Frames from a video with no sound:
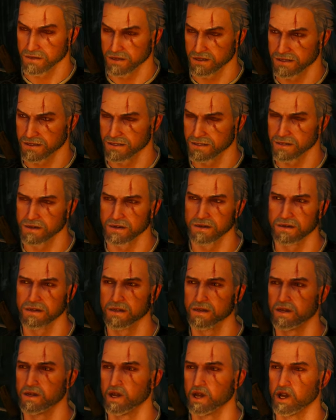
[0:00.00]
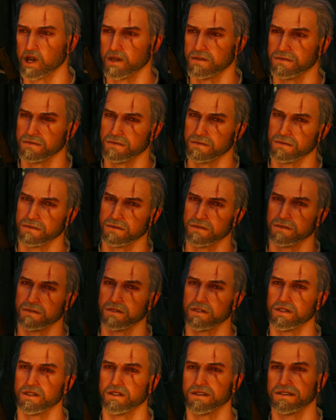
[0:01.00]
Where'd the girl go?
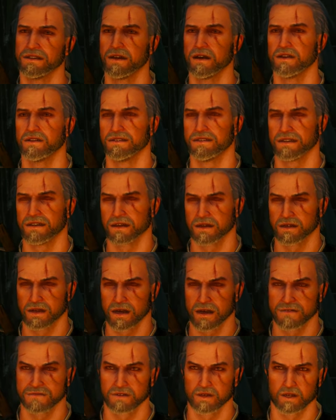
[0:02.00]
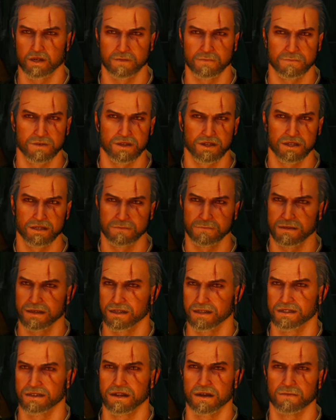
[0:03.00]
Your son said enough, no point in
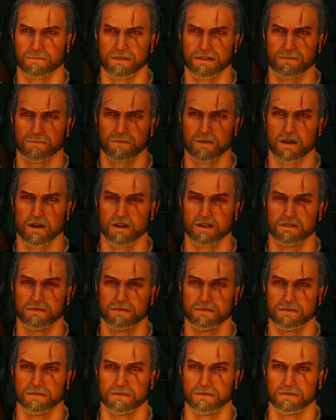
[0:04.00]
playing dumb anymore.